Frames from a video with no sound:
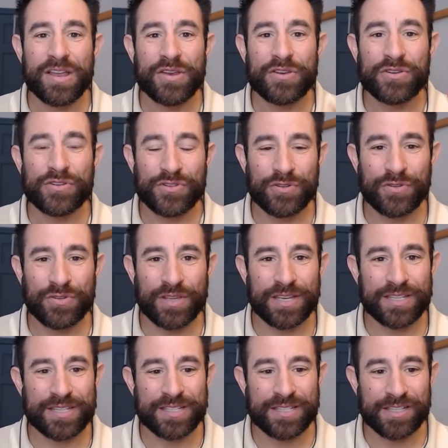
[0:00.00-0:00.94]
Do
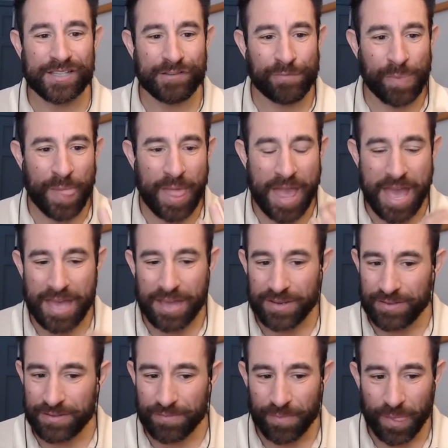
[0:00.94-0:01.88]
this and
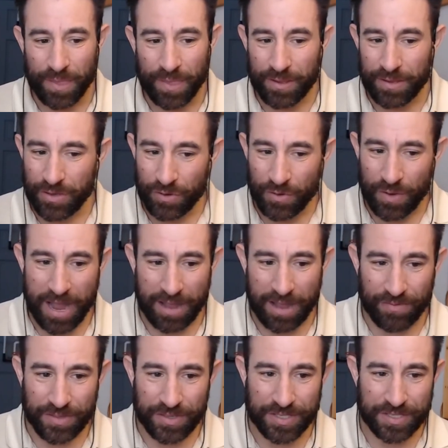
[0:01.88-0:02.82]
you'll have
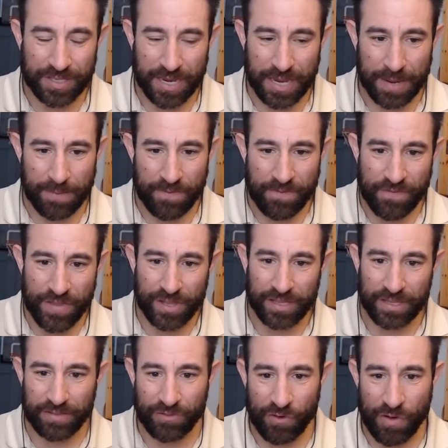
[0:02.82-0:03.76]
the same feeling
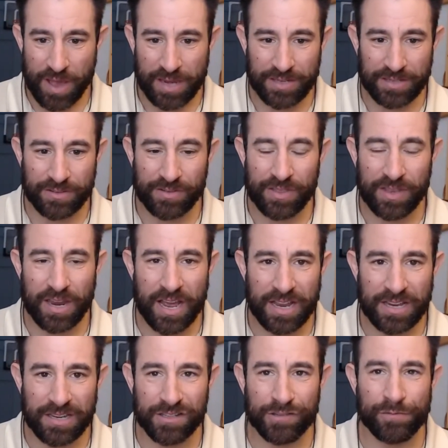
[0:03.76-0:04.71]
of gratitude that I
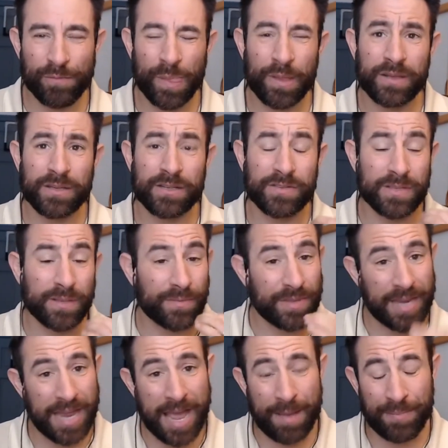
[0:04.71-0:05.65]
do, because if something
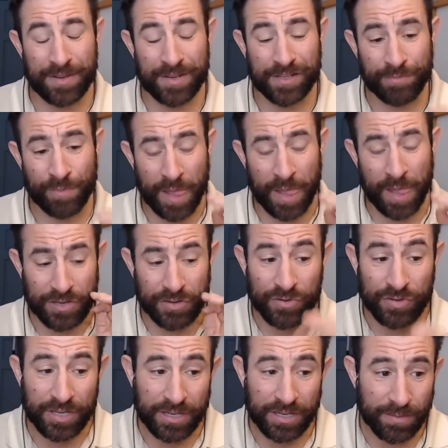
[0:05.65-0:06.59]
happens and you
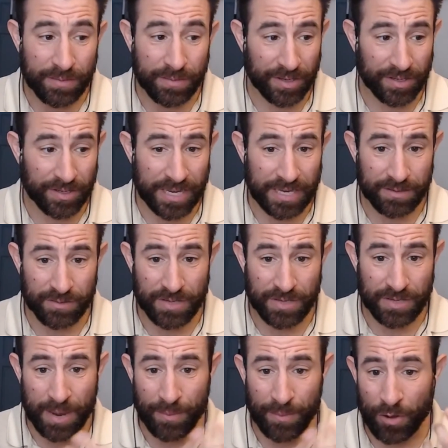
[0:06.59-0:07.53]
need to be able to take some
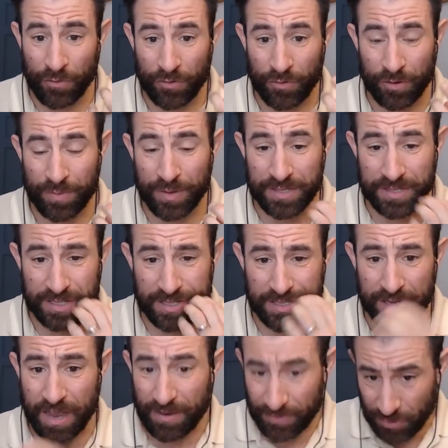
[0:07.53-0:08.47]
time off for your business,
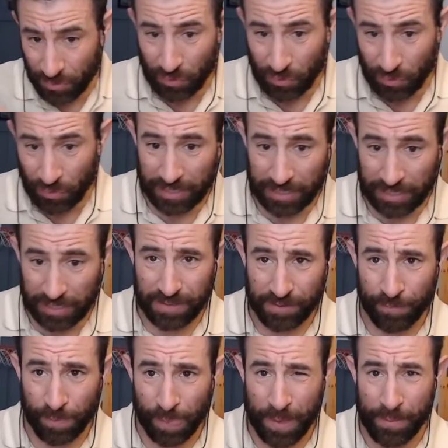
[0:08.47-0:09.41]
I've still cleaned,
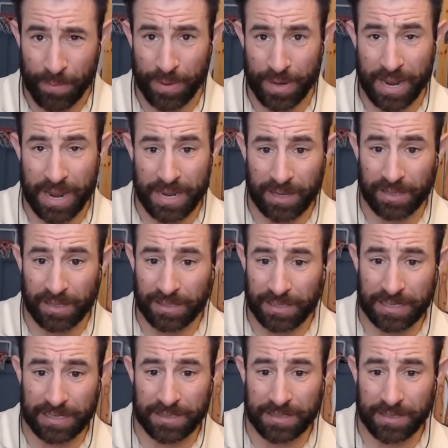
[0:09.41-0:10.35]
but I
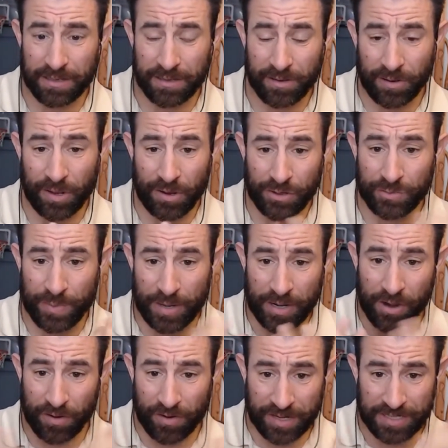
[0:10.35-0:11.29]
clean. Here's my
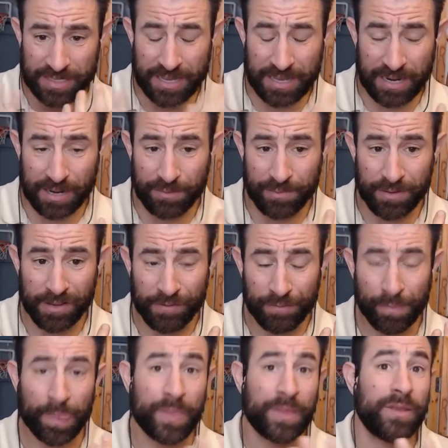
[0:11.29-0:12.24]
current setup.
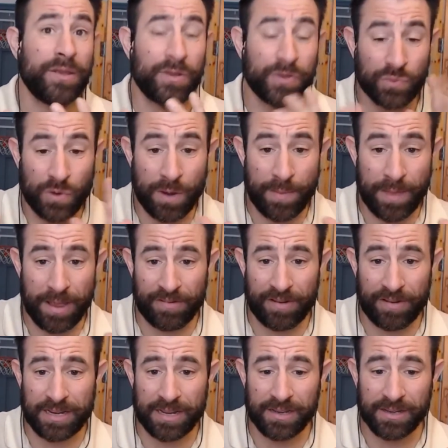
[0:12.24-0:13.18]
Here's where I'm at right
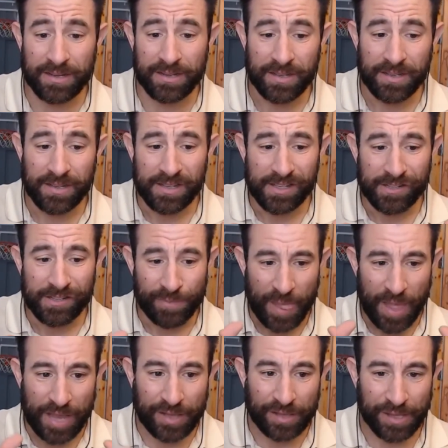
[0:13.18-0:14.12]
now. I
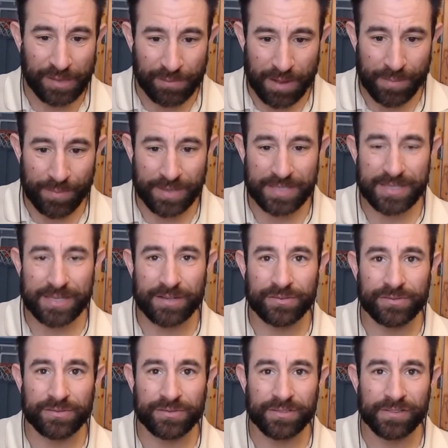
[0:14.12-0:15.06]
clean by myself